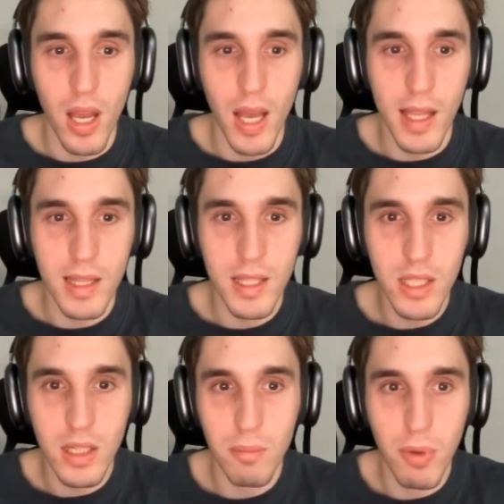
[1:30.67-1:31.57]
And
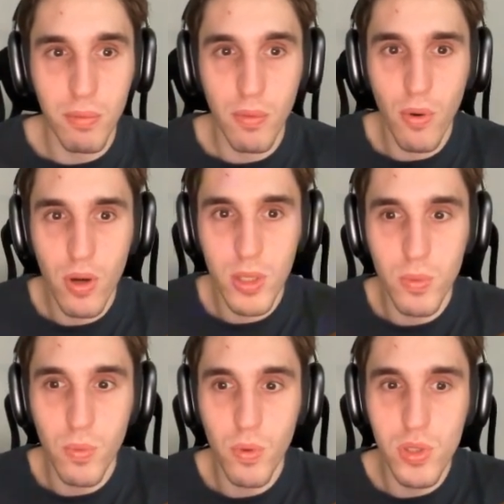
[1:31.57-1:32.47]
before
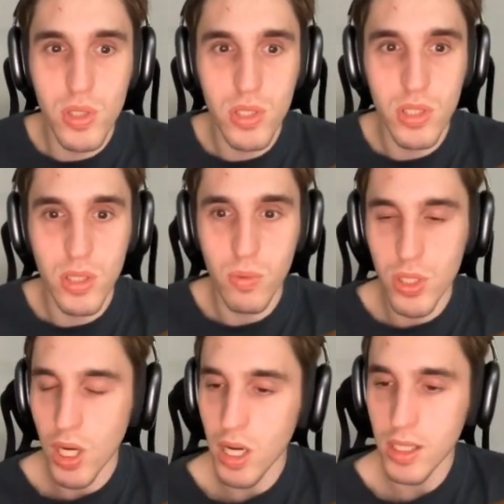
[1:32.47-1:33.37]
it
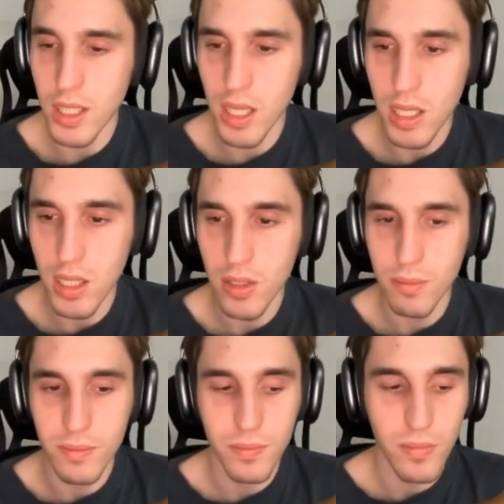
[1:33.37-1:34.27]
was hard, like
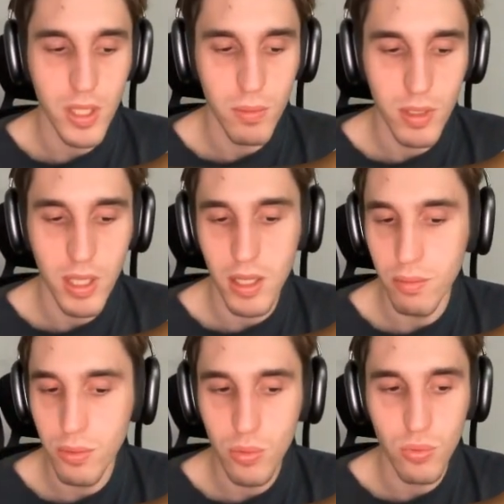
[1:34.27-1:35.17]
even like
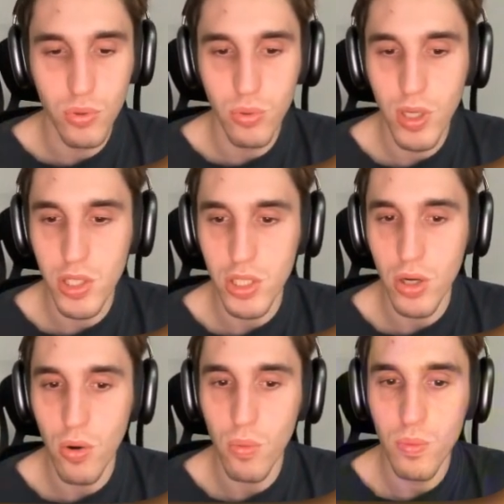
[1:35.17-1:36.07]
two years
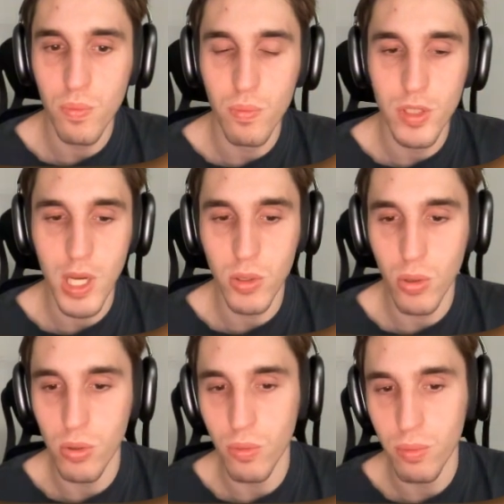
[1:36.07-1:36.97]
ago, without
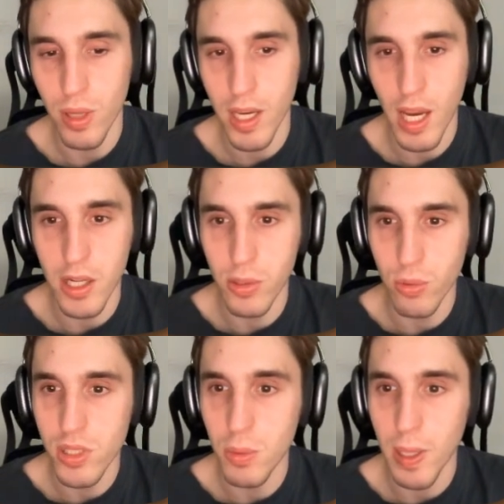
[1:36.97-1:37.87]
all of AI
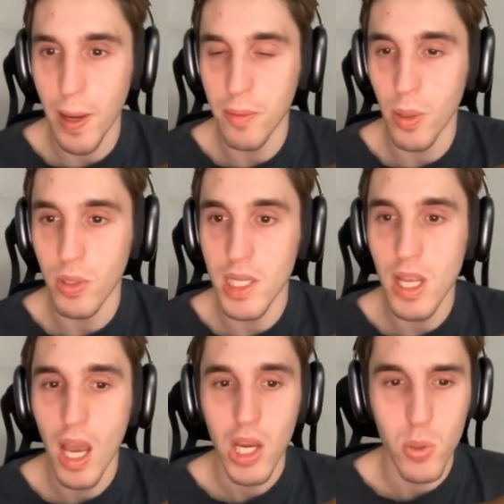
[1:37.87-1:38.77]
tools that we have nowadays,
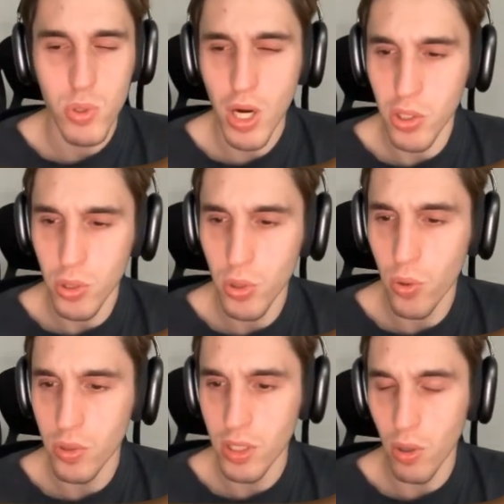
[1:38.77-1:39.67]
it was hard to
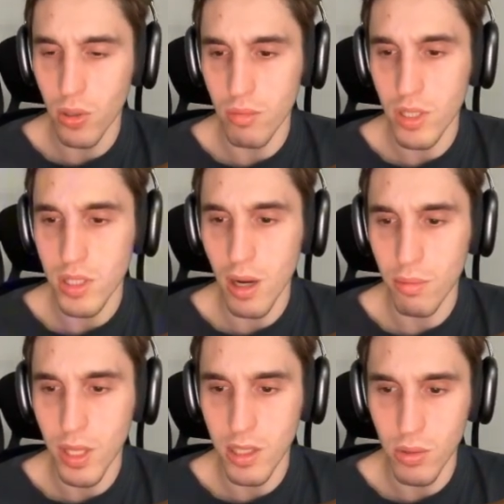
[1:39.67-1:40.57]
learn all of this
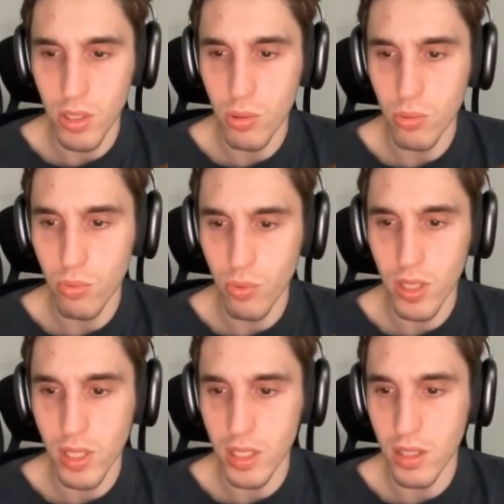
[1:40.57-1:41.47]
stuff. Like you need to
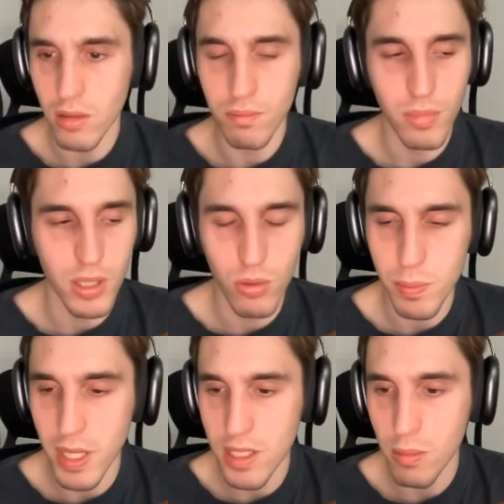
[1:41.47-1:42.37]
really, I know,
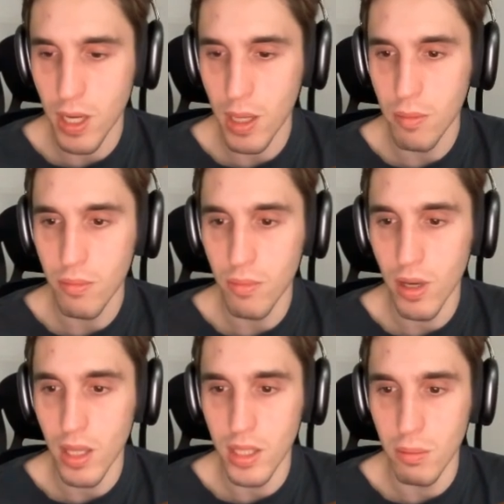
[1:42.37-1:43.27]
spend some time.
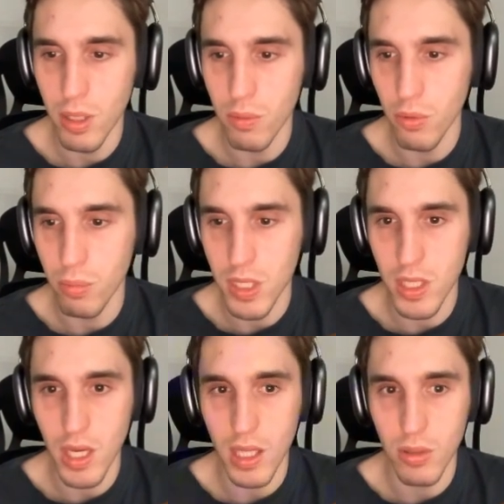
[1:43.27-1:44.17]
And if you're
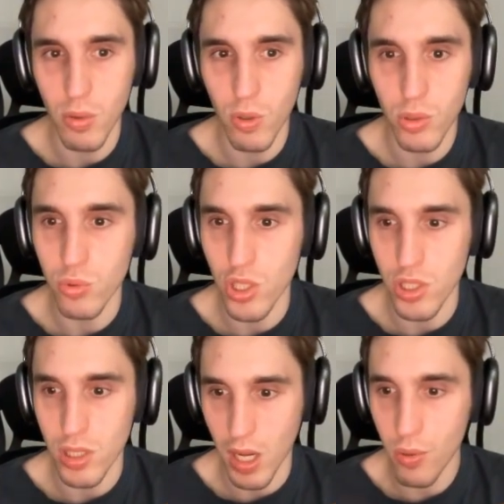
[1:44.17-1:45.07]
busy and you want to
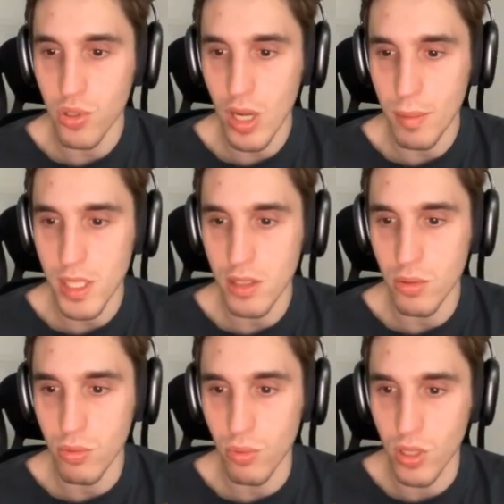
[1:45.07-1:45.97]
just launch something
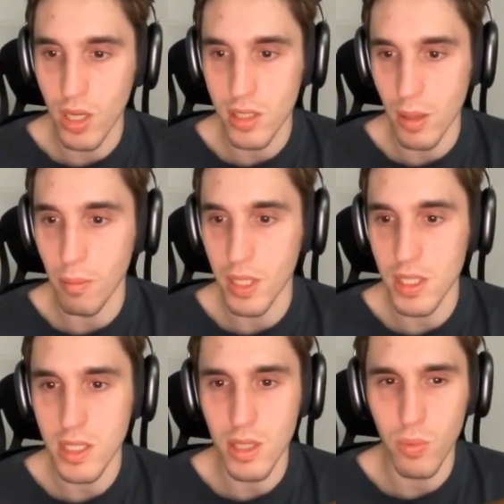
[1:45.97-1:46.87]
to do some
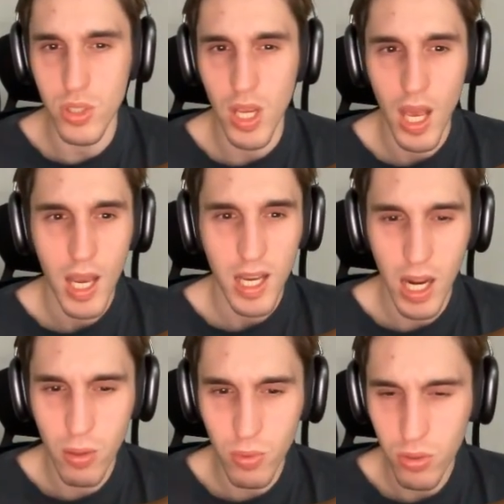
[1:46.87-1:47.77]
business, it was
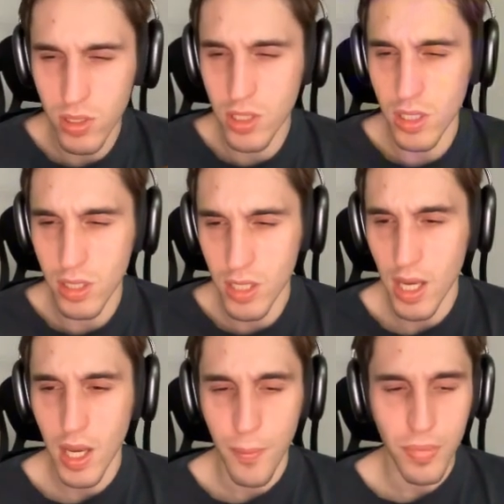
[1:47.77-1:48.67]
kind of not a
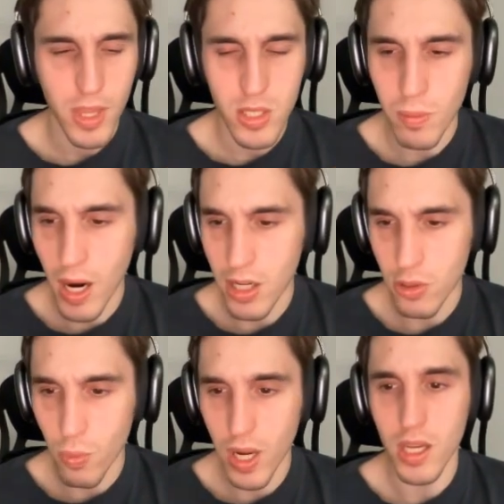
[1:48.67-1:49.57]
smart
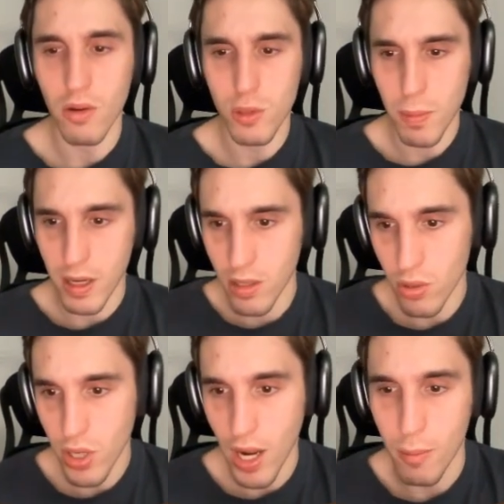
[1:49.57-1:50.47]
way of spending your
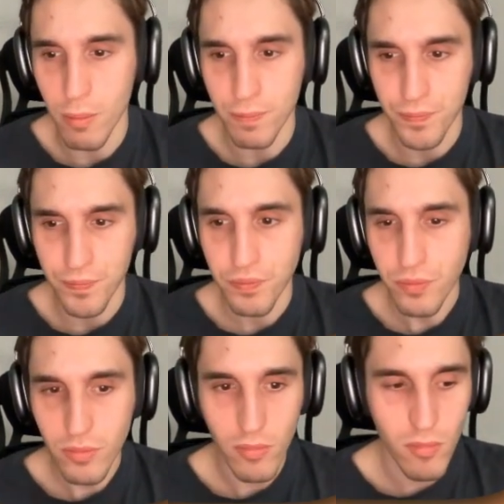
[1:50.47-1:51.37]
time.
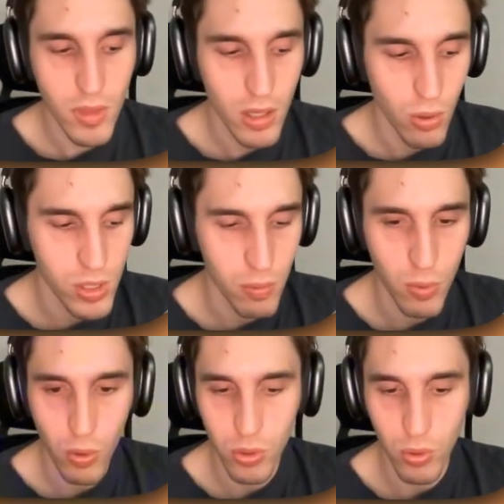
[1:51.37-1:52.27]
Because if you
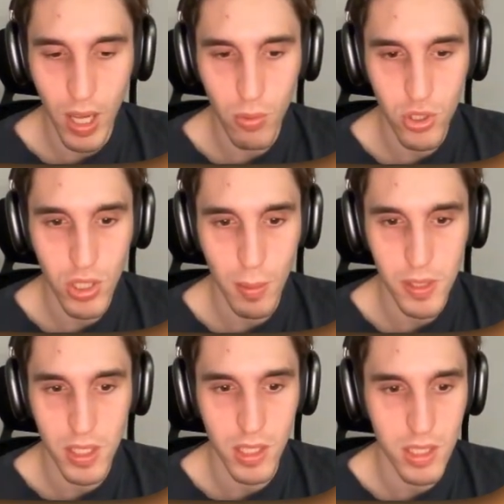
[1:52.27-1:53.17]
want to launch
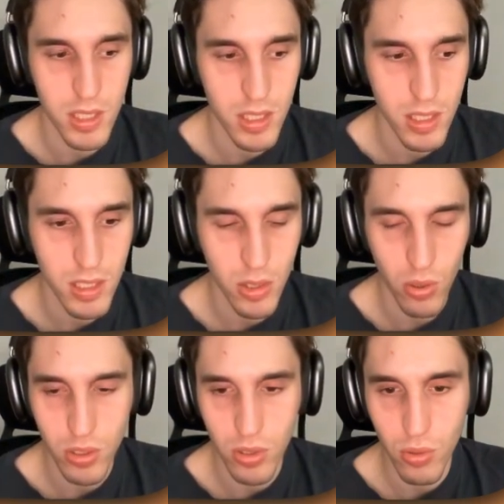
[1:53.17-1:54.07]
something, it's
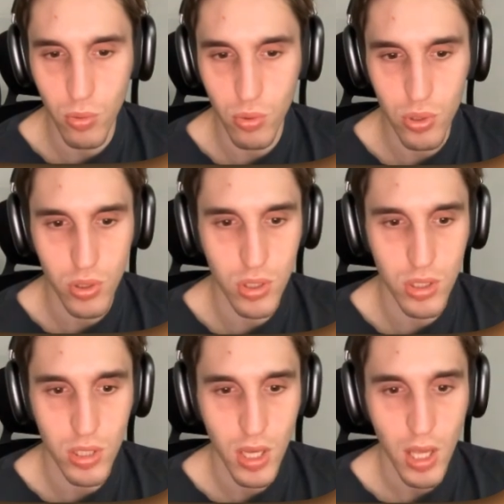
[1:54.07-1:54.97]
not good to